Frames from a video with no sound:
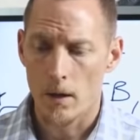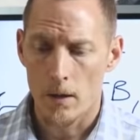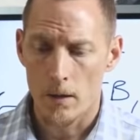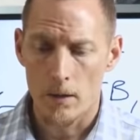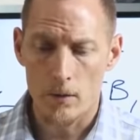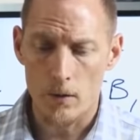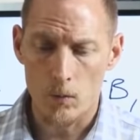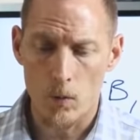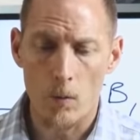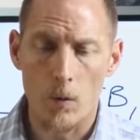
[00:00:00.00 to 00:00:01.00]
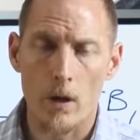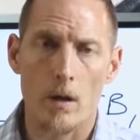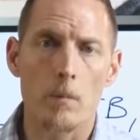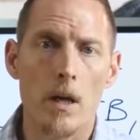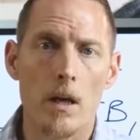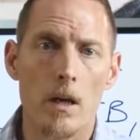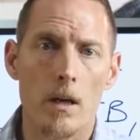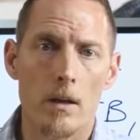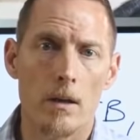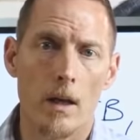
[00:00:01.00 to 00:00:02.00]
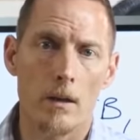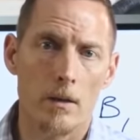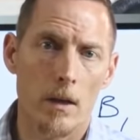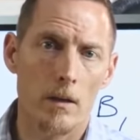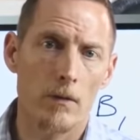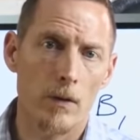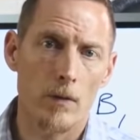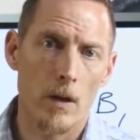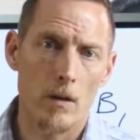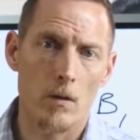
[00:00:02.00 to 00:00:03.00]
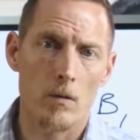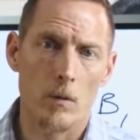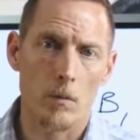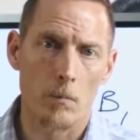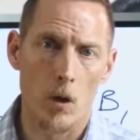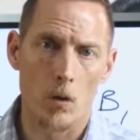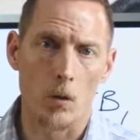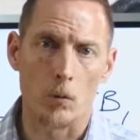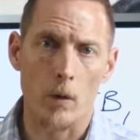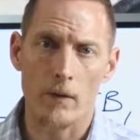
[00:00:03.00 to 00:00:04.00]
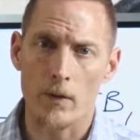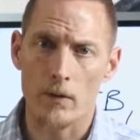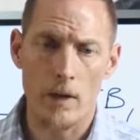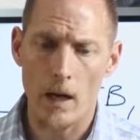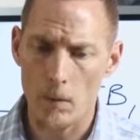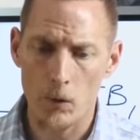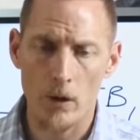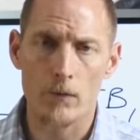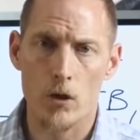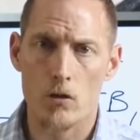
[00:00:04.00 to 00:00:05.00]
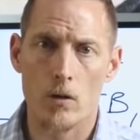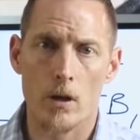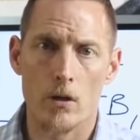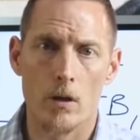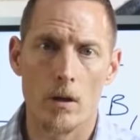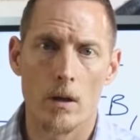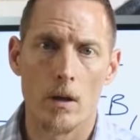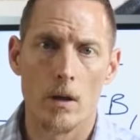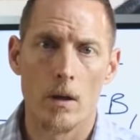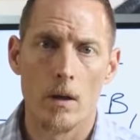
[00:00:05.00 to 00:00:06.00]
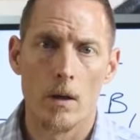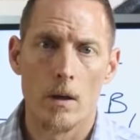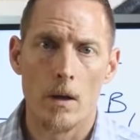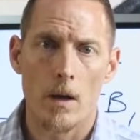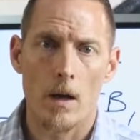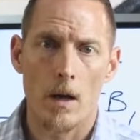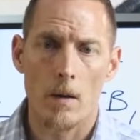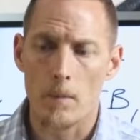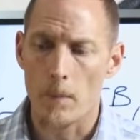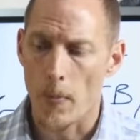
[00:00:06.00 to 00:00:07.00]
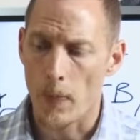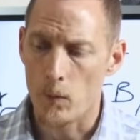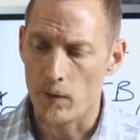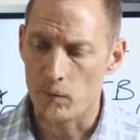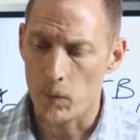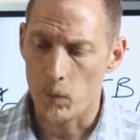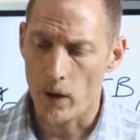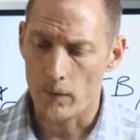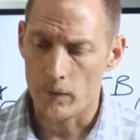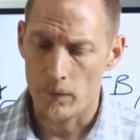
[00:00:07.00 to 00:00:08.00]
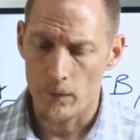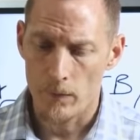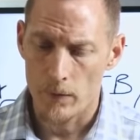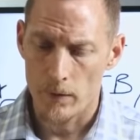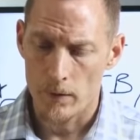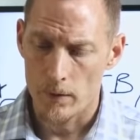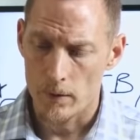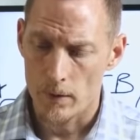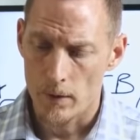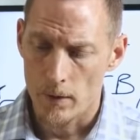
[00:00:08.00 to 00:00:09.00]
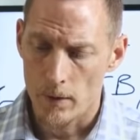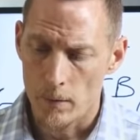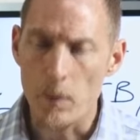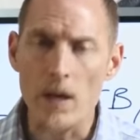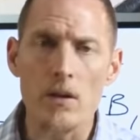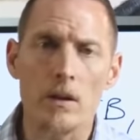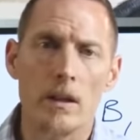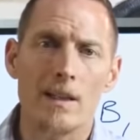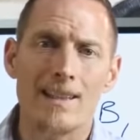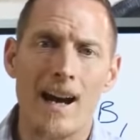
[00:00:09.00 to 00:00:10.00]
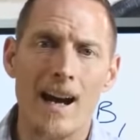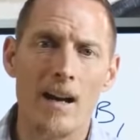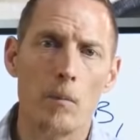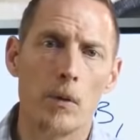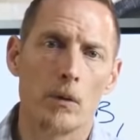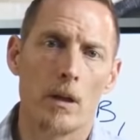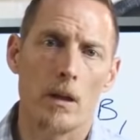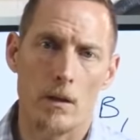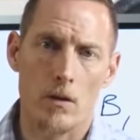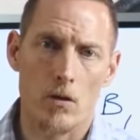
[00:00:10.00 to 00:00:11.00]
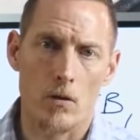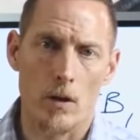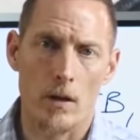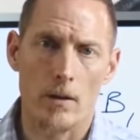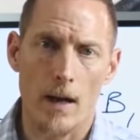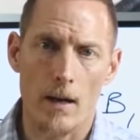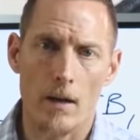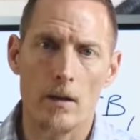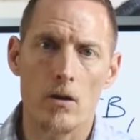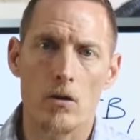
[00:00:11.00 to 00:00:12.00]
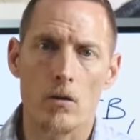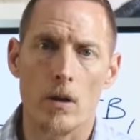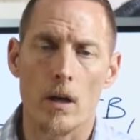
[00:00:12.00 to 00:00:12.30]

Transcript: This is where we're going to be in the next 10 to 15 years with mold. We have terrible infrastructure. Um, we, have, we have basically an entire building industry, an entire industry